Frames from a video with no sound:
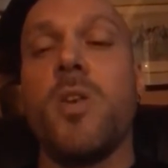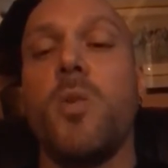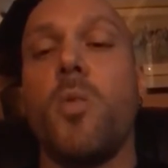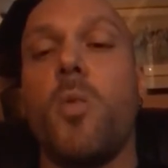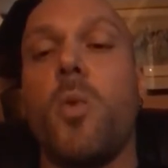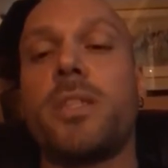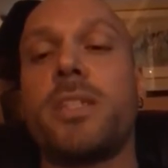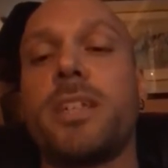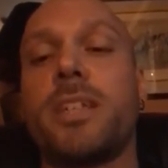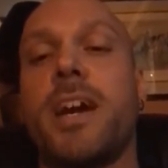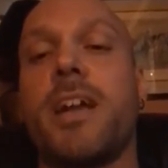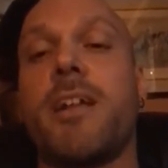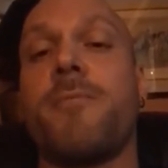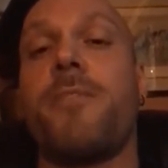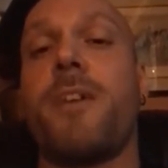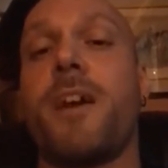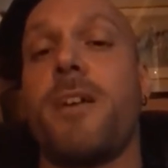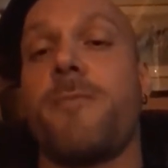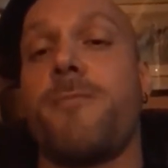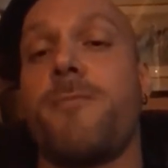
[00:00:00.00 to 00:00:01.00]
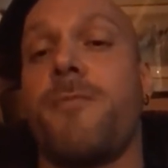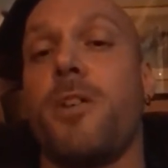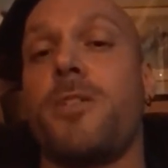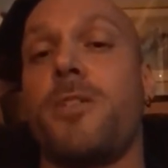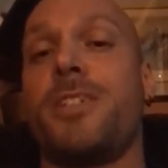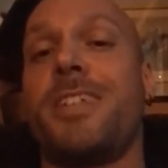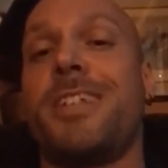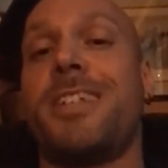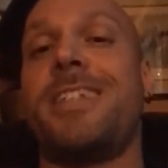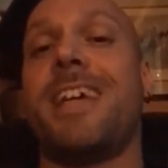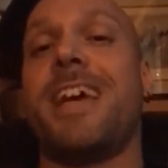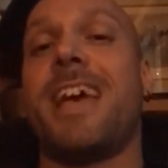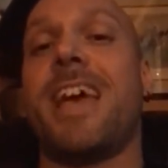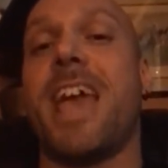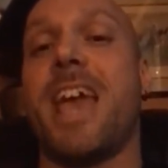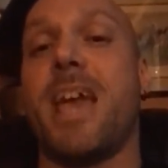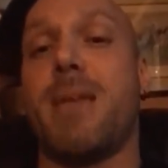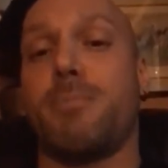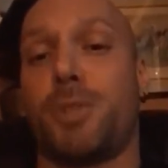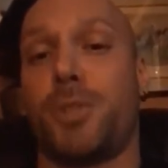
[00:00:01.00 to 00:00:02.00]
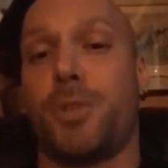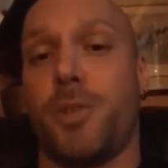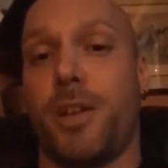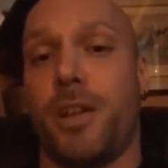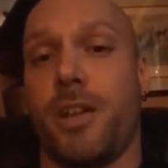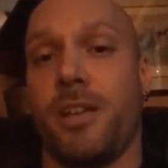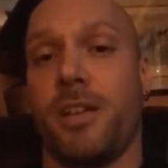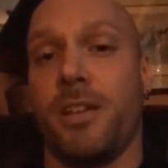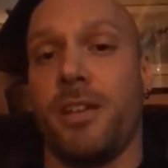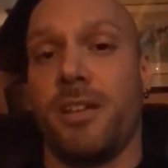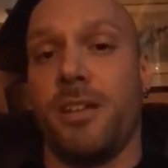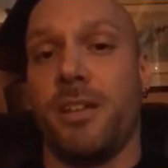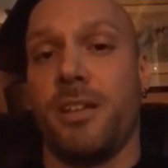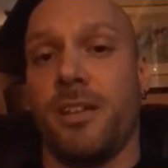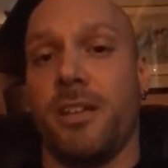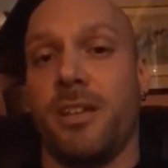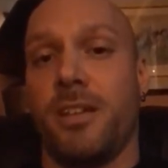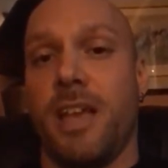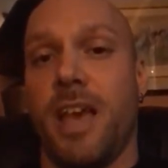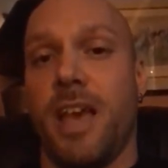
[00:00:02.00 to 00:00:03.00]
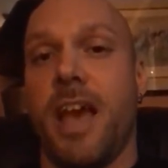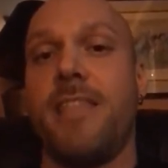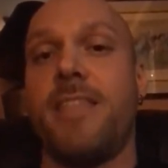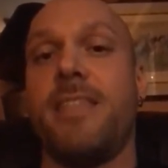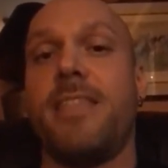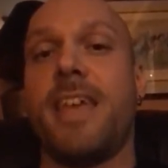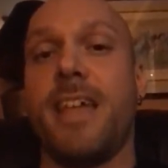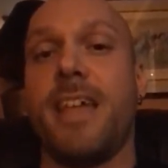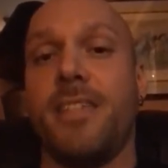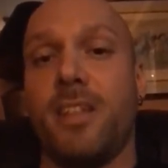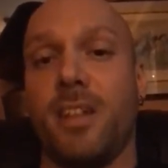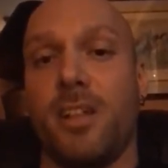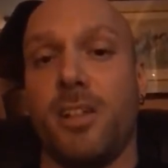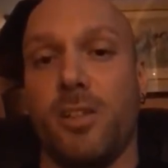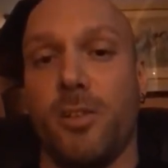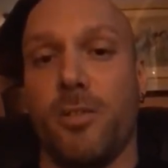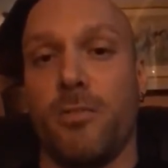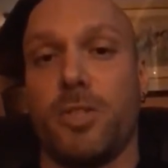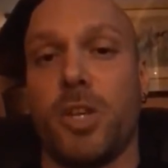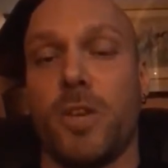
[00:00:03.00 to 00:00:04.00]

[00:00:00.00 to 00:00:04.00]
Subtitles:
what's got to fire first is the hamstring and then the glute.